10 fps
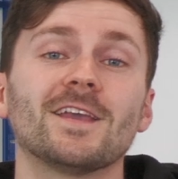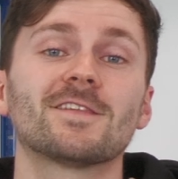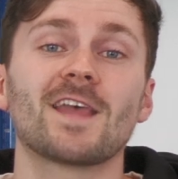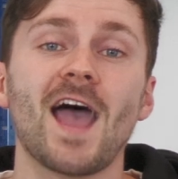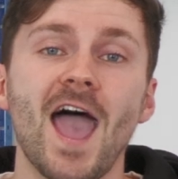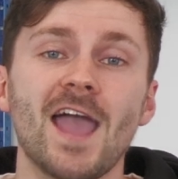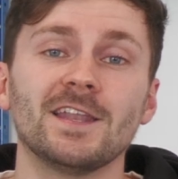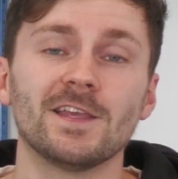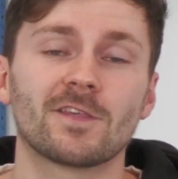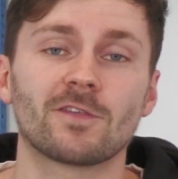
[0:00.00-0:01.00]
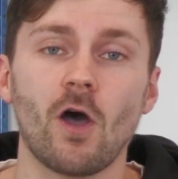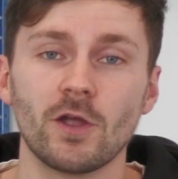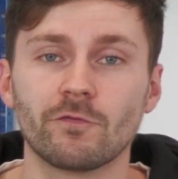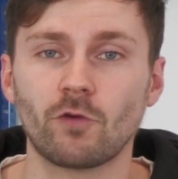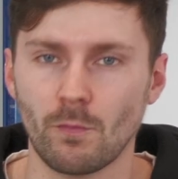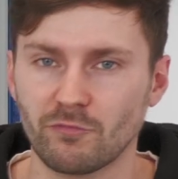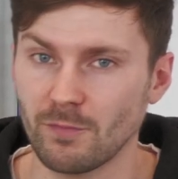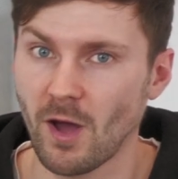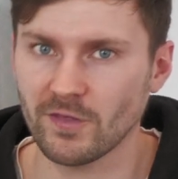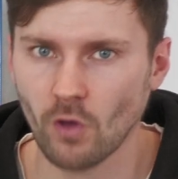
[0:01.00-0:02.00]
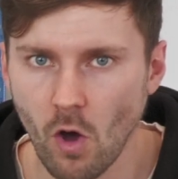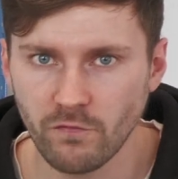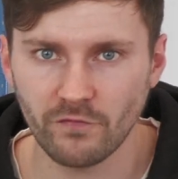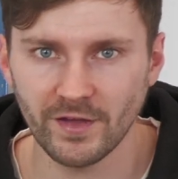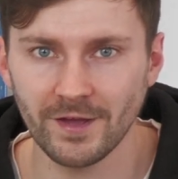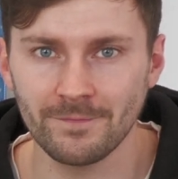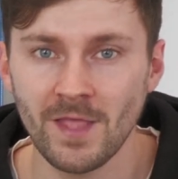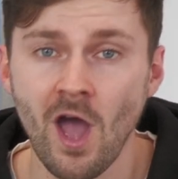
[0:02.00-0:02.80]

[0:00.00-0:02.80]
is there any sign of compromise off of it?